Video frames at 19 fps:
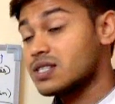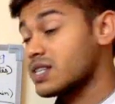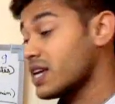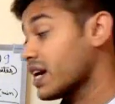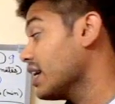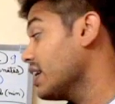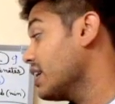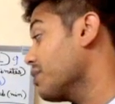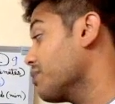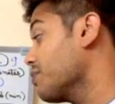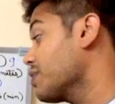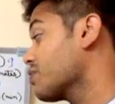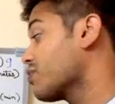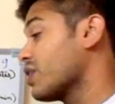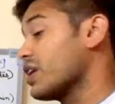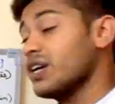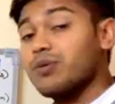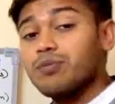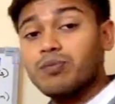Second tip is
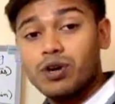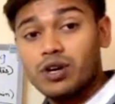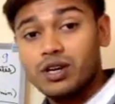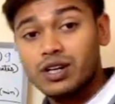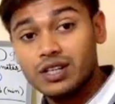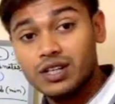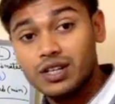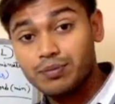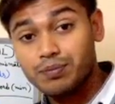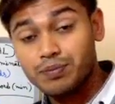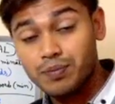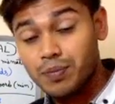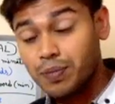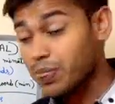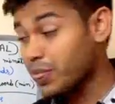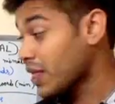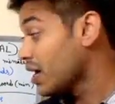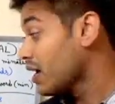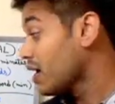very important tip.
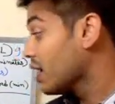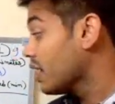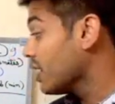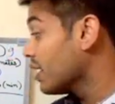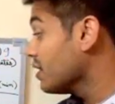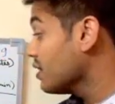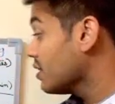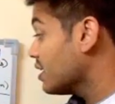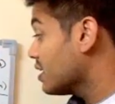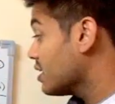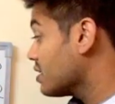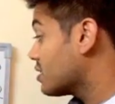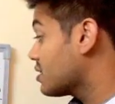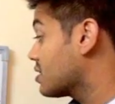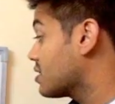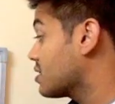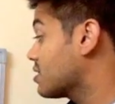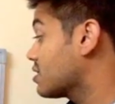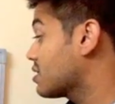In
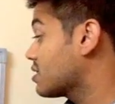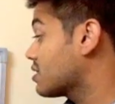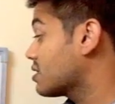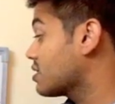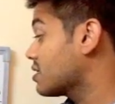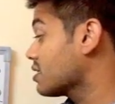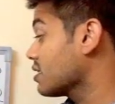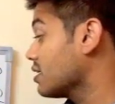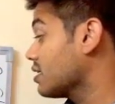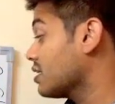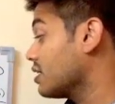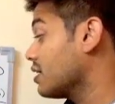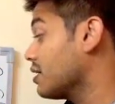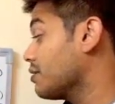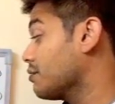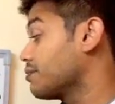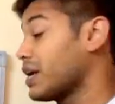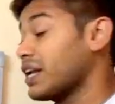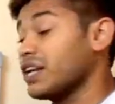this
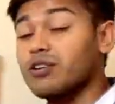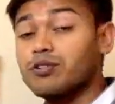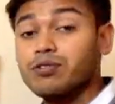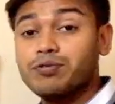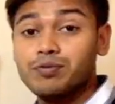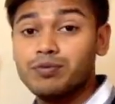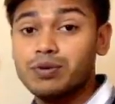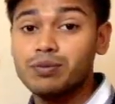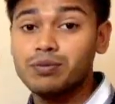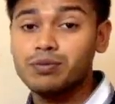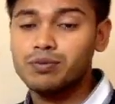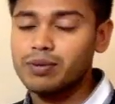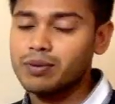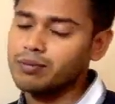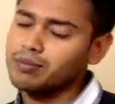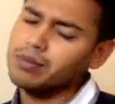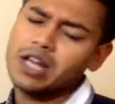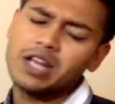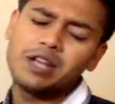
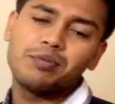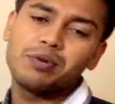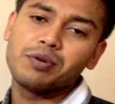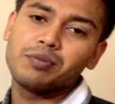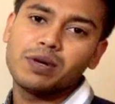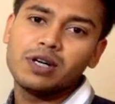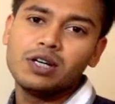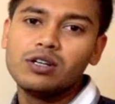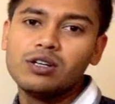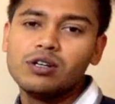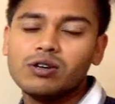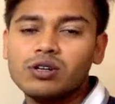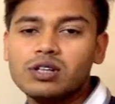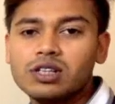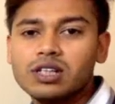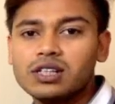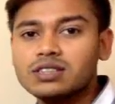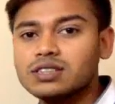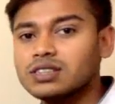many people
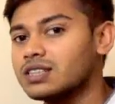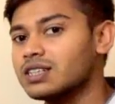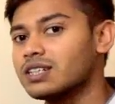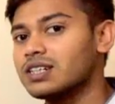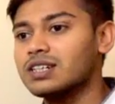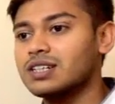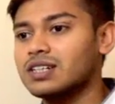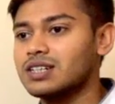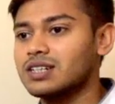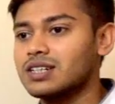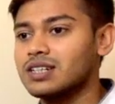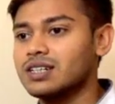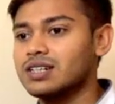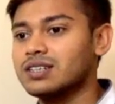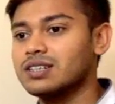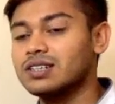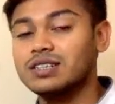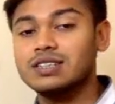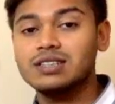don't
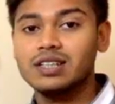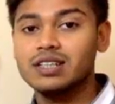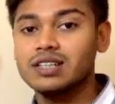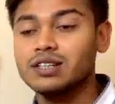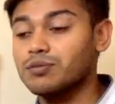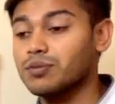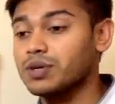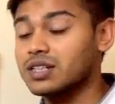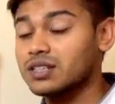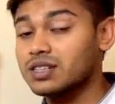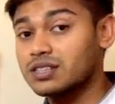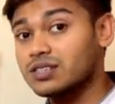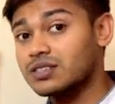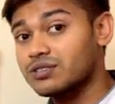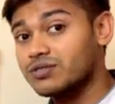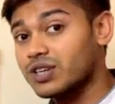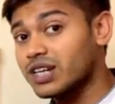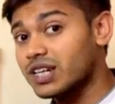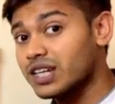consider this thing, but this
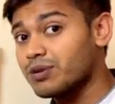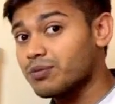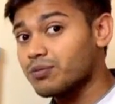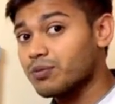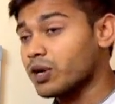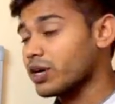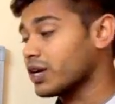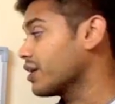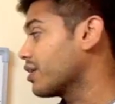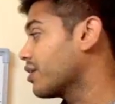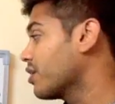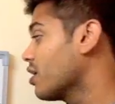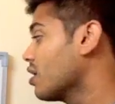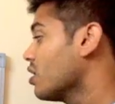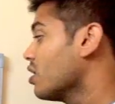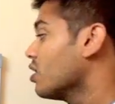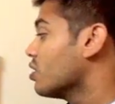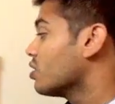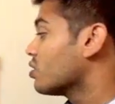is very important.
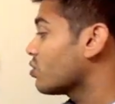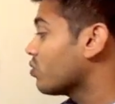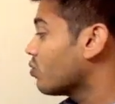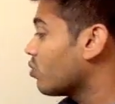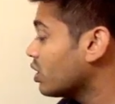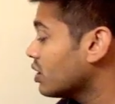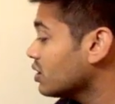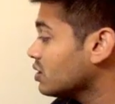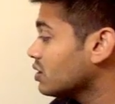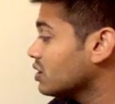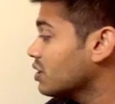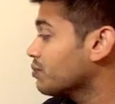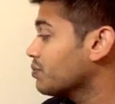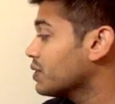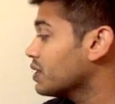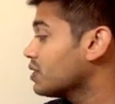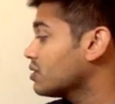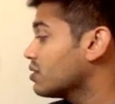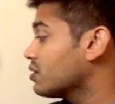So what is the
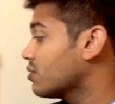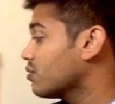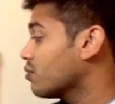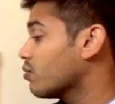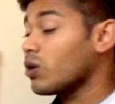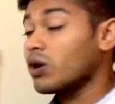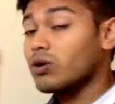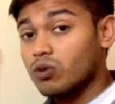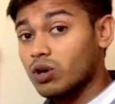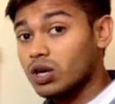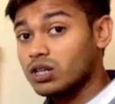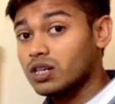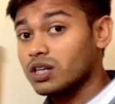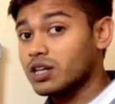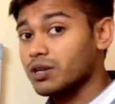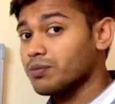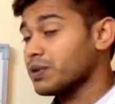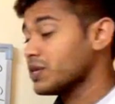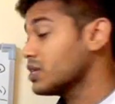tip is? What
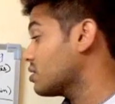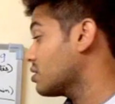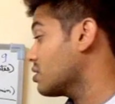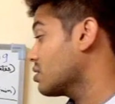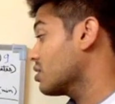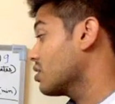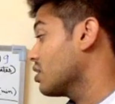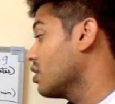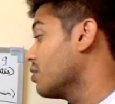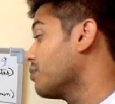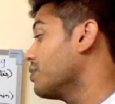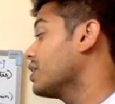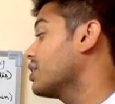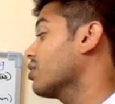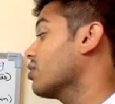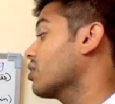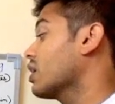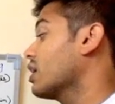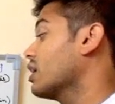the tip is?
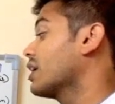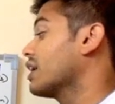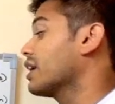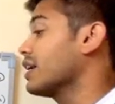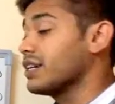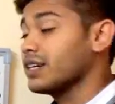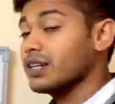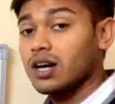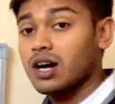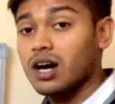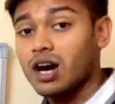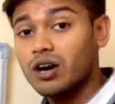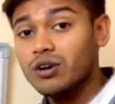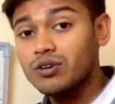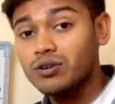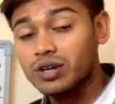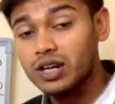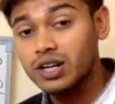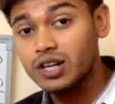Limit your content.
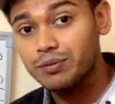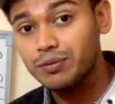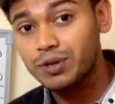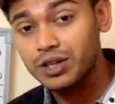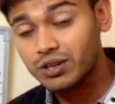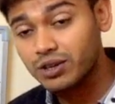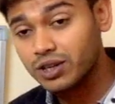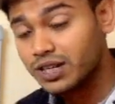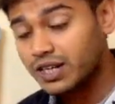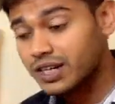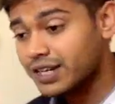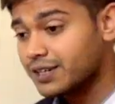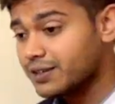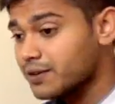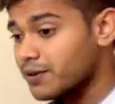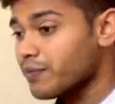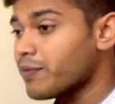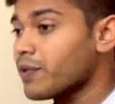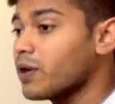How you can limit your
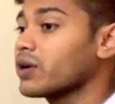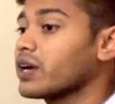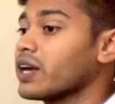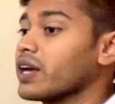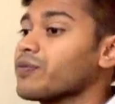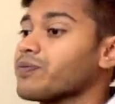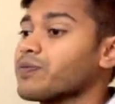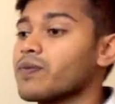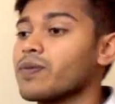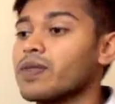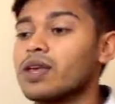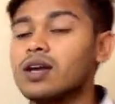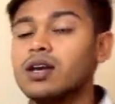content? Okay.